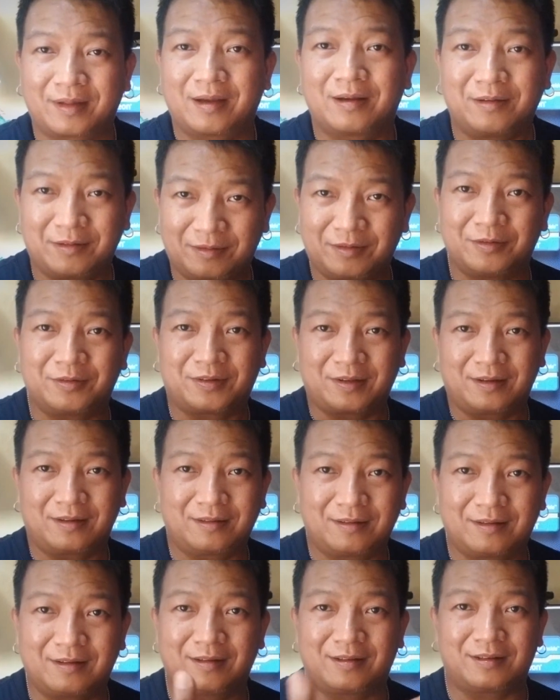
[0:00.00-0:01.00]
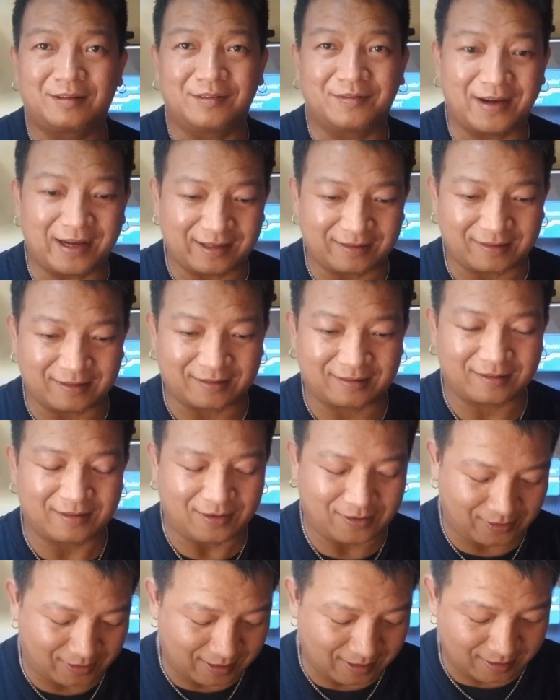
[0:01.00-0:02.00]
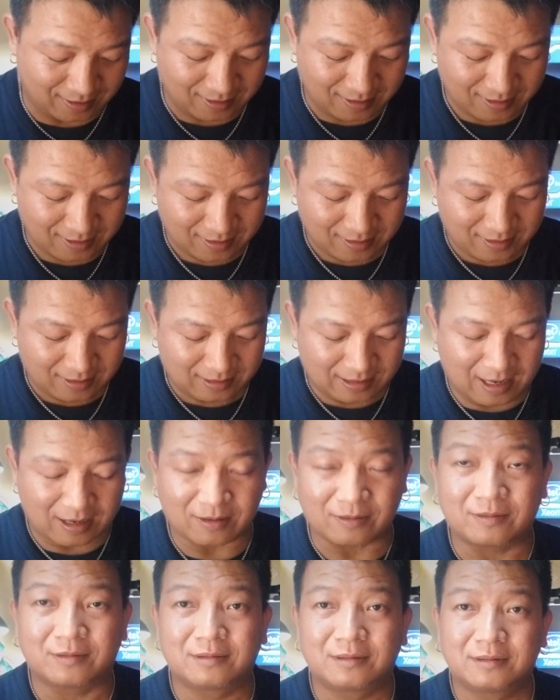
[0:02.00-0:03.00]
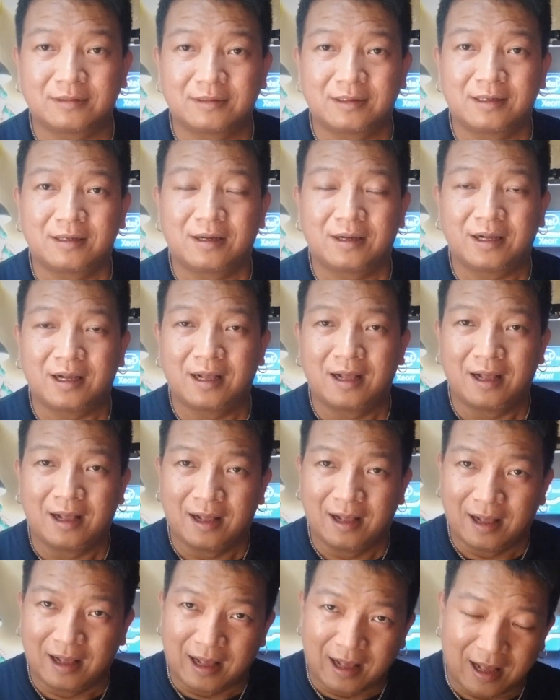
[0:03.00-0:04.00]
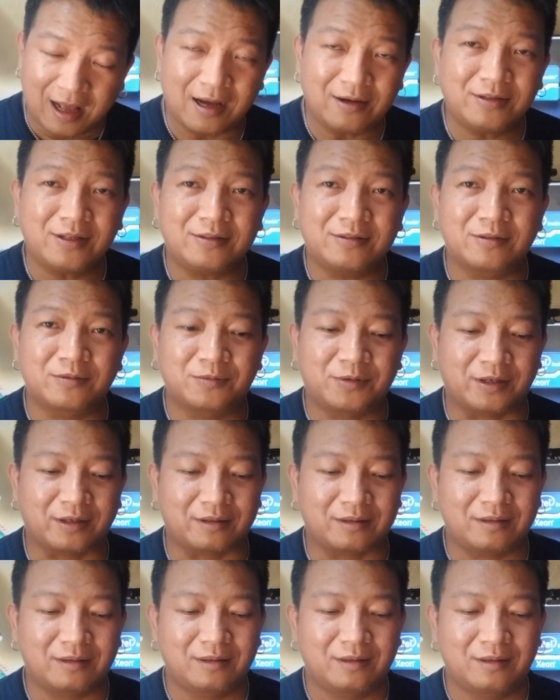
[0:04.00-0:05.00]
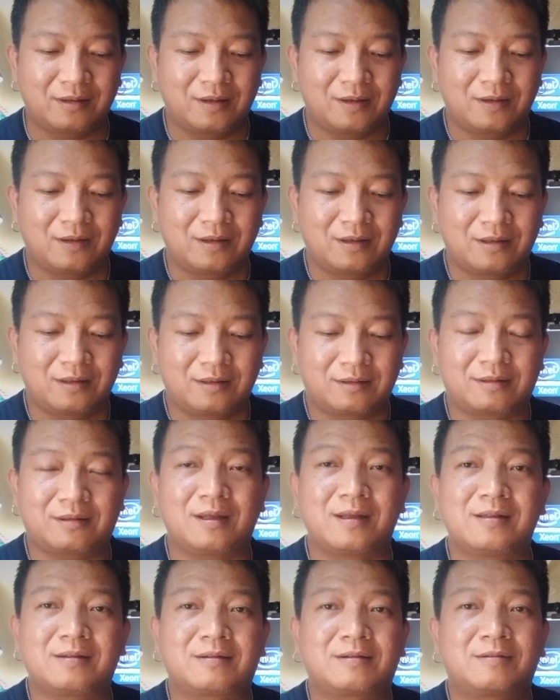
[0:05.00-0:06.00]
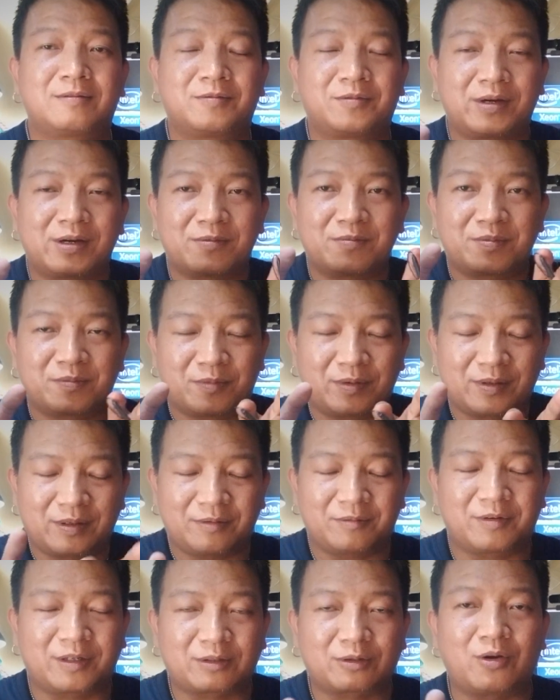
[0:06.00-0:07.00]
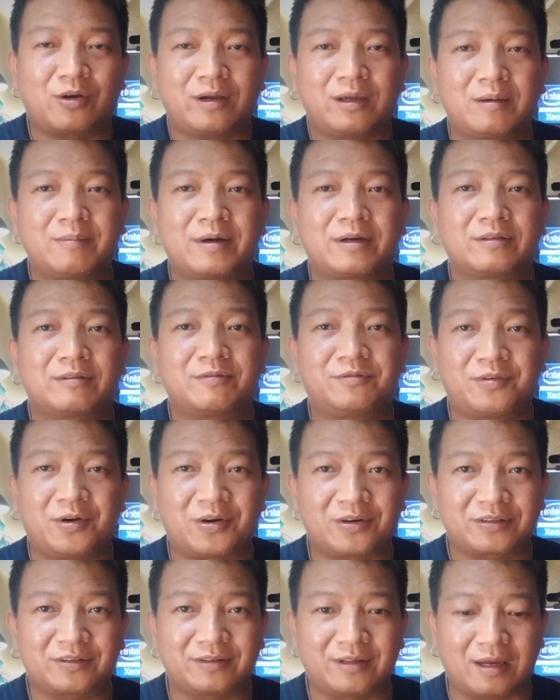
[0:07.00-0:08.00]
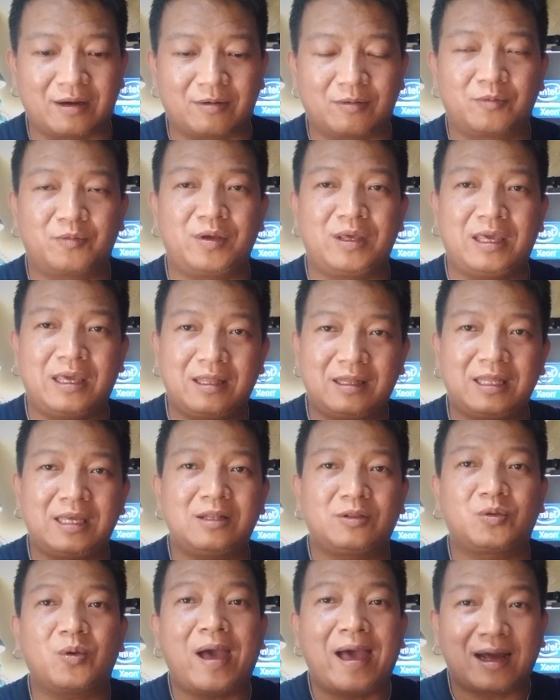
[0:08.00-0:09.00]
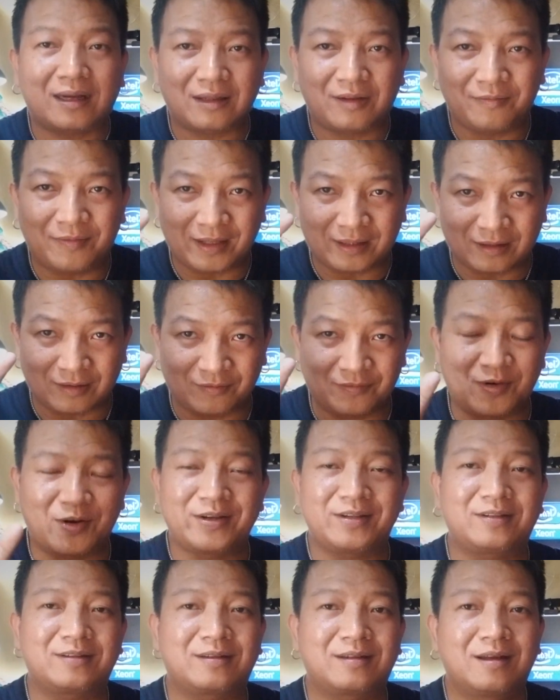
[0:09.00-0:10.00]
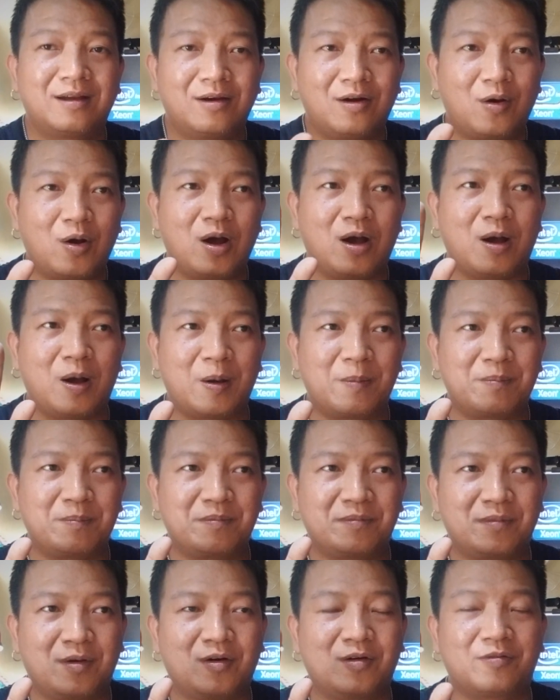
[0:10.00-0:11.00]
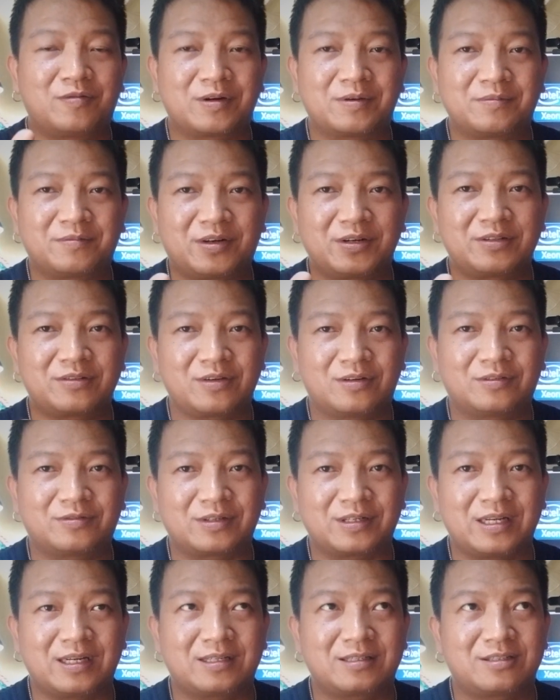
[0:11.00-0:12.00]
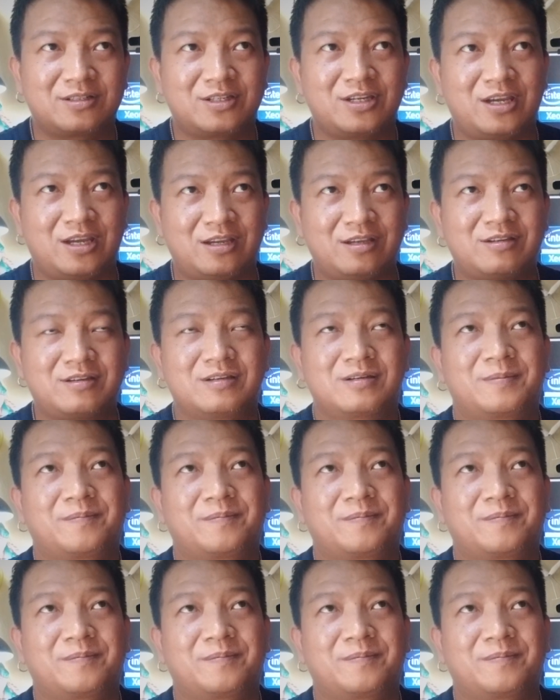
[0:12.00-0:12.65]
using these devices. Okay, now how does it work? Since we're talking about Vox now, we need to activate the voice over exchange,